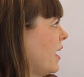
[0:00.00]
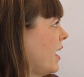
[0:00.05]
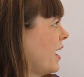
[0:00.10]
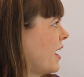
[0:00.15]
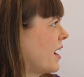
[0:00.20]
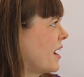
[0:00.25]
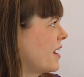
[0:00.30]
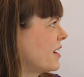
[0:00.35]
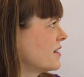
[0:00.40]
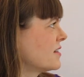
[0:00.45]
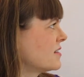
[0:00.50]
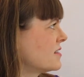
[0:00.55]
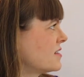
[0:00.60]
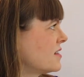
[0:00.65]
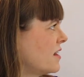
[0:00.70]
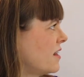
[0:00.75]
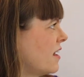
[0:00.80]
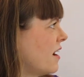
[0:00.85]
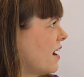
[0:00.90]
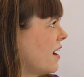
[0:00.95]

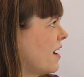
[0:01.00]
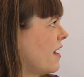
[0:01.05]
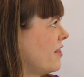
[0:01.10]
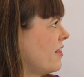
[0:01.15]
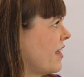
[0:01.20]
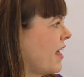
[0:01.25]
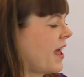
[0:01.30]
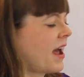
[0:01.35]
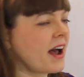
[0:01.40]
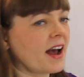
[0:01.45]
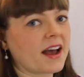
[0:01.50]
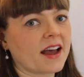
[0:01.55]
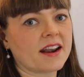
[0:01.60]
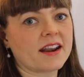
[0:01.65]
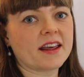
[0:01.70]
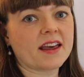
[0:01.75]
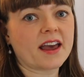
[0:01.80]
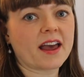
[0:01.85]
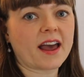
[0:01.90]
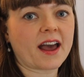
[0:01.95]
and uh, they
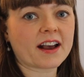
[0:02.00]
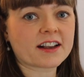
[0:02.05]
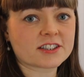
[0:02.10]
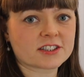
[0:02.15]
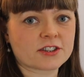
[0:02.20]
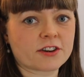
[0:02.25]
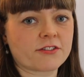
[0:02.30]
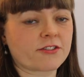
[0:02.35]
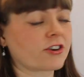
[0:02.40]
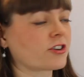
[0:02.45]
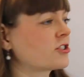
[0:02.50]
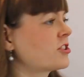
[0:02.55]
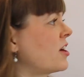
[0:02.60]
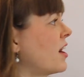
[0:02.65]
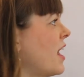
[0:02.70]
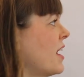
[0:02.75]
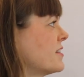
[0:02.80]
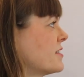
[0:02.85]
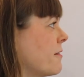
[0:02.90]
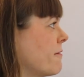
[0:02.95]
had
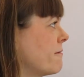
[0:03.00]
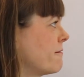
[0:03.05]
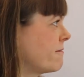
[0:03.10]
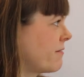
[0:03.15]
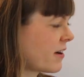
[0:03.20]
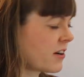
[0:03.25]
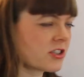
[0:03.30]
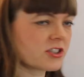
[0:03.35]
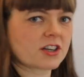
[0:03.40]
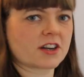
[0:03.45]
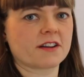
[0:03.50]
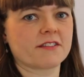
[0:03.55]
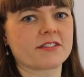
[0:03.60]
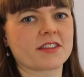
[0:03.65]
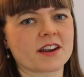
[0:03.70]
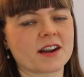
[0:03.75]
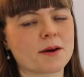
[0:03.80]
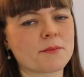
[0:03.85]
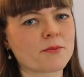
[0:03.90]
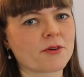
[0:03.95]
extroversion as a function of
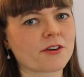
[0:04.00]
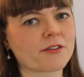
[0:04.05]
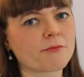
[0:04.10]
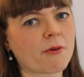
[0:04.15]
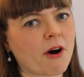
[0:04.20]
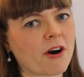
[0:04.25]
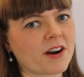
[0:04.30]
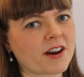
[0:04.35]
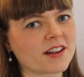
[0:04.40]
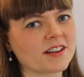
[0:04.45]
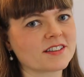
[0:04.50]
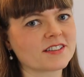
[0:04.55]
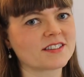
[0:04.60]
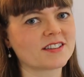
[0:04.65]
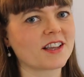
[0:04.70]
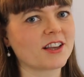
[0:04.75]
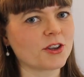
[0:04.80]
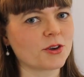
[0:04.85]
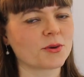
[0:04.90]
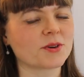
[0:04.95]
the number of parties
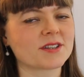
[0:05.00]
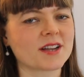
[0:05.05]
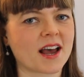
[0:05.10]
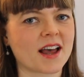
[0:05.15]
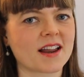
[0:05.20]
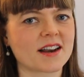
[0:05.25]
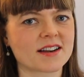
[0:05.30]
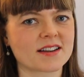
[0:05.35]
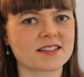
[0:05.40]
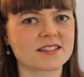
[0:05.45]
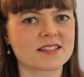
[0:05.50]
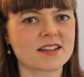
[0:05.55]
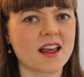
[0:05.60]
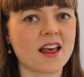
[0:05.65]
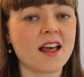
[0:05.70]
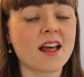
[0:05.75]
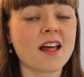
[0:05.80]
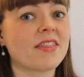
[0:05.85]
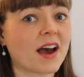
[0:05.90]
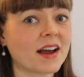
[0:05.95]
that you attend,
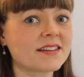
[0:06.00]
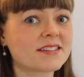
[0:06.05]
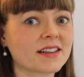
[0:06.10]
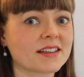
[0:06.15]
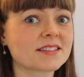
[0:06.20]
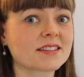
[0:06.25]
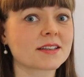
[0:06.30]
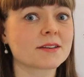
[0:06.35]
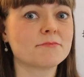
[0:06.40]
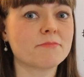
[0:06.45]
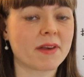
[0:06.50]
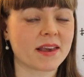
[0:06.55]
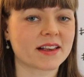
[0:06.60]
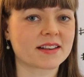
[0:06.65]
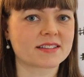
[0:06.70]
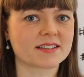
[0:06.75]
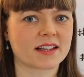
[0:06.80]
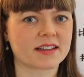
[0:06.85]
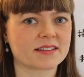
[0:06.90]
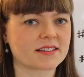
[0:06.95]
that doesn't
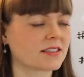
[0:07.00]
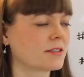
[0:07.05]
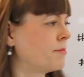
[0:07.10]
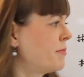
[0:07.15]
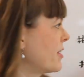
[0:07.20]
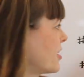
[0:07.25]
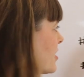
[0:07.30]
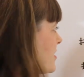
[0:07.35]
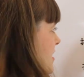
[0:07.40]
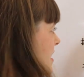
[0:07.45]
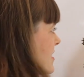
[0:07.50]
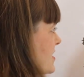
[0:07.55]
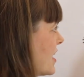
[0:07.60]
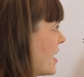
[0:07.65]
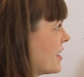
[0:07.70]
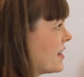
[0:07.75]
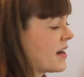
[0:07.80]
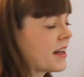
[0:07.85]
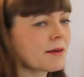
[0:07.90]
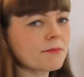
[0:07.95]
make sense because
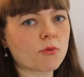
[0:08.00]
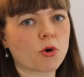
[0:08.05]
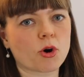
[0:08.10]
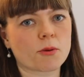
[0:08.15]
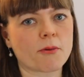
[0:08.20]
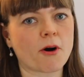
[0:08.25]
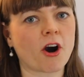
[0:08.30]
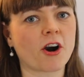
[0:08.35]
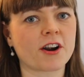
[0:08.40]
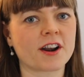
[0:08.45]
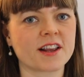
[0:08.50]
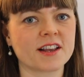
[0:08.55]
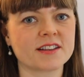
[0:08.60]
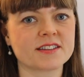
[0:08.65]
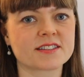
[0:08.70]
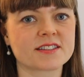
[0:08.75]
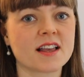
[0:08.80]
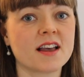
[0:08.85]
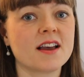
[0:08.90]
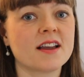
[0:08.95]
attending more
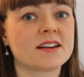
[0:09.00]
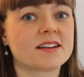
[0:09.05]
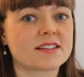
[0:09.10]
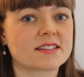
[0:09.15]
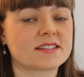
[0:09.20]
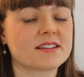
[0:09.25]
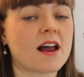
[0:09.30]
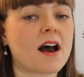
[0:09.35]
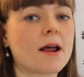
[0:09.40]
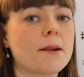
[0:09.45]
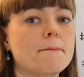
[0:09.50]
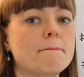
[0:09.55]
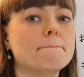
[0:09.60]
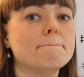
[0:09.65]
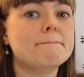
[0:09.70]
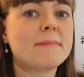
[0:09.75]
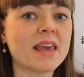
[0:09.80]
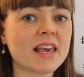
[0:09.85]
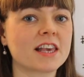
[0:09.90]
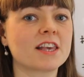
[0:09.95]
parties does not
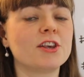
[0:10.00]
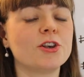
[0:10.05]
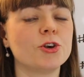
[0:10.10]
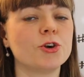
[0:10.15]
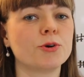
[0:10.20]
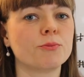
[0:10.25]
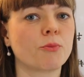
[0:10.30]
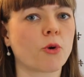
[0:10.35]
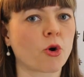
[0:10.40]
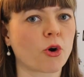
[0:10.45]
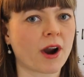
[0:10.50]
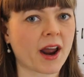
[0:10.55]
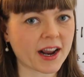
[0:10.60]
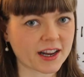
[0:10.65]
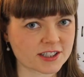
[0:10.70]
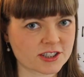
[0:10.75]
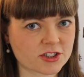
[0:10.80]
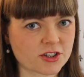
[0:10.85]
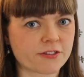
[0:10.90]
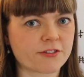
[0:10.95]
make you more
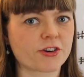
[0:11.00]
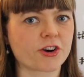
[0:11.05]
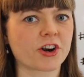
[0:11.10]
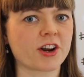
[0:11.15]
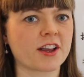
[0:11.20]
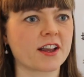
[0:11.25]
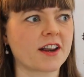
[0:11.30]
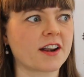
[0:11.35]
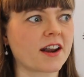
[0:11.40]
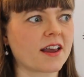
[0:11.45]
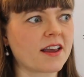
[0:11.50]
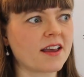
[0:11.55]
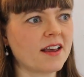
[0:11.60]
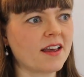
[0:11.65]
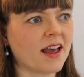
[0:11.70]
extroverted.